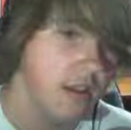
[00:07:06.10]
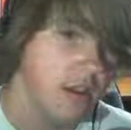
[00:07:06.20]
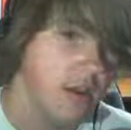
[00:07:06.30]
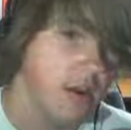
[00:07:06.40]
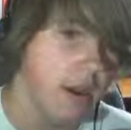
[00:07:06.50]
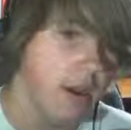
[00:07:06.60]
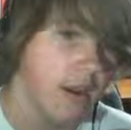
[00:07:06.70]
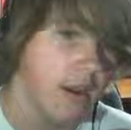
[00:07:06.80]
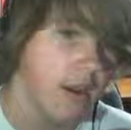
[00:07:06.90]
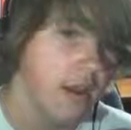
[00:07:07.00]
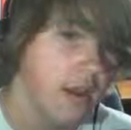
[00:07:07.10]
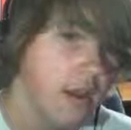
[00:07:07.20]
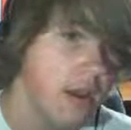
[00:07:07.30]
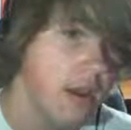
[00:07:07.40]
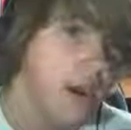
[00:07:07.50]
Alright.
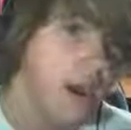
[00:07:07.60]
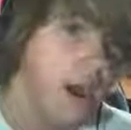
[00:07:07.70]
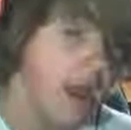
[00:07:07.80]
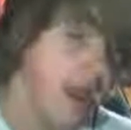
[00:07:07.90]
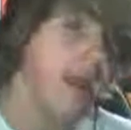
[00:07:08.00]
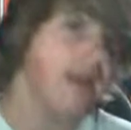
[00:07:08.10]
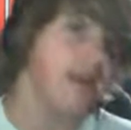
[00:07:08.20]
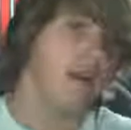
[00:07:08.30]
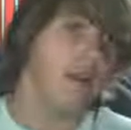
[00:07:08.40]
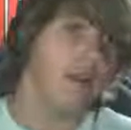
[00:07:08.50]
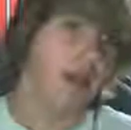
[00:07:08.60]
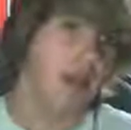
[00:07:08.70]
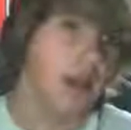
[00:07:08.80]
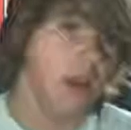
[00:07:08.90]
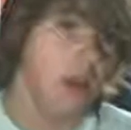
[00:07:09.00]
I had it.
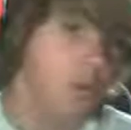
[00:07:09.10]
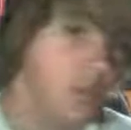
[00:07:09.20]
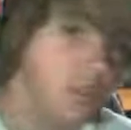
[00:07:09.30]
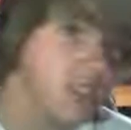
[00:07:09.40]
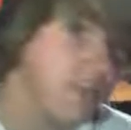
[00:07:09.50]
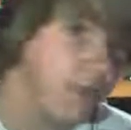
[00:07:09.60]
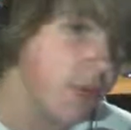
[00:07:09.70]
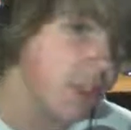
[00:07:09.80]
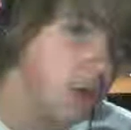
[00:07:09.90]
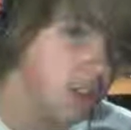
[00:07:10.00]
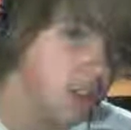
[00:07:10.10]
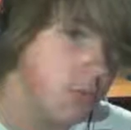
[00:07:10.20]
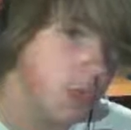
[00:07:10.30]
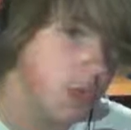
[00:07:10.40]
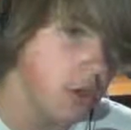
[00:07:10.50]
Okay. Once the free turns
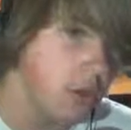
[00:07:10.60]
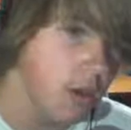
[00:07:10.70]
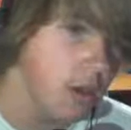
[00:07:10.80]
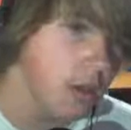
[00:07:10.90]
blue,